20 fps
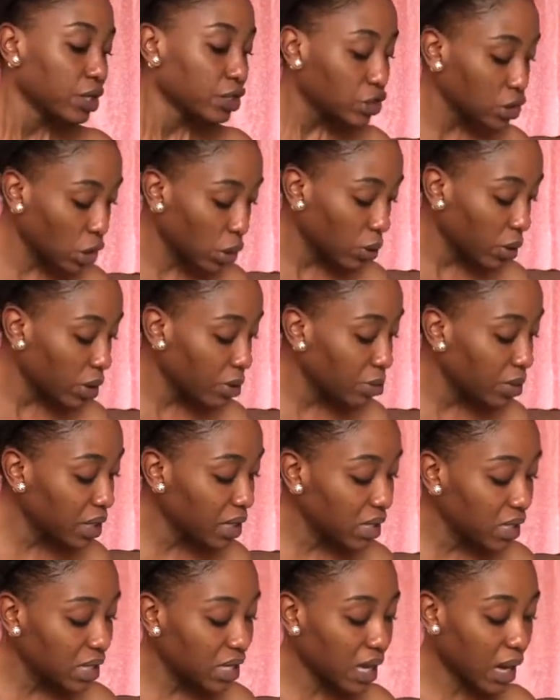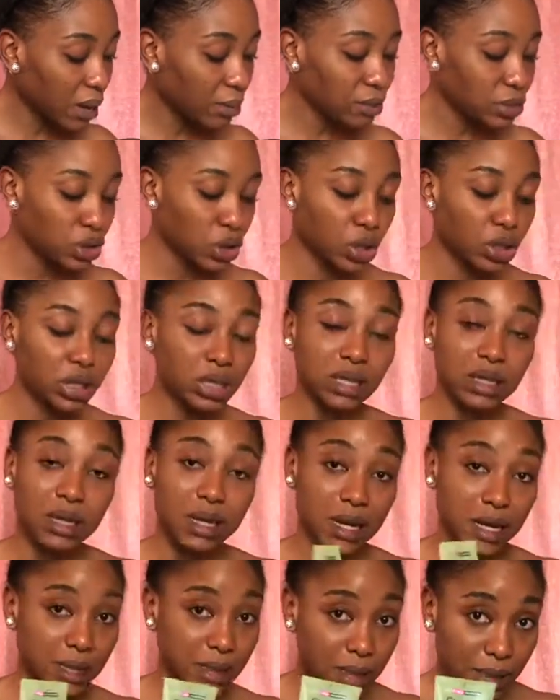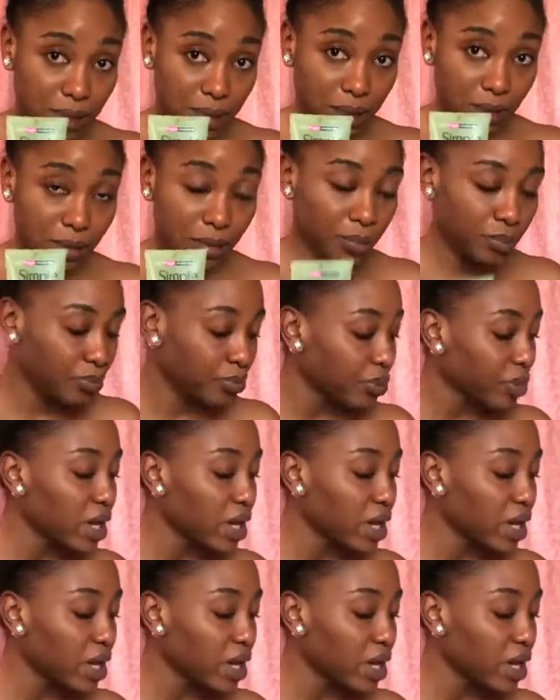So immediately I'm done cleansing.